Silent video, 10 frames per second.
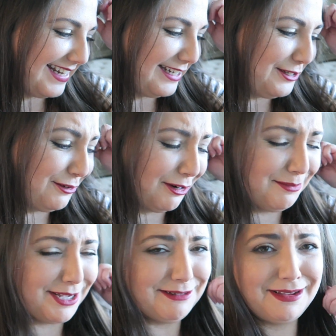send it to her,
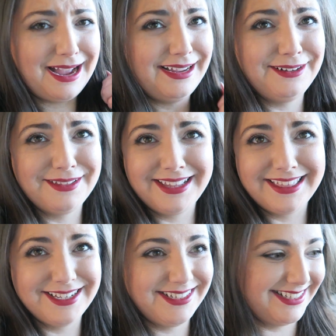but I don't think
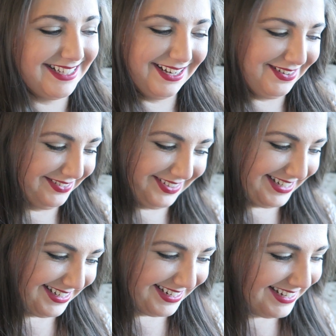that she's gonna fit
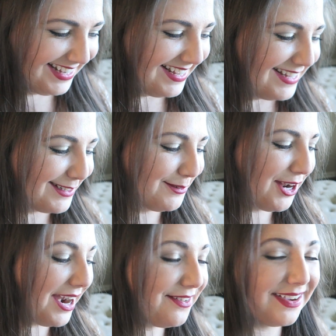in it. So I'm
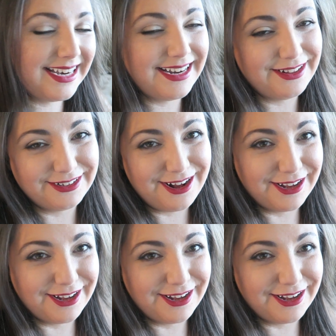trying to find another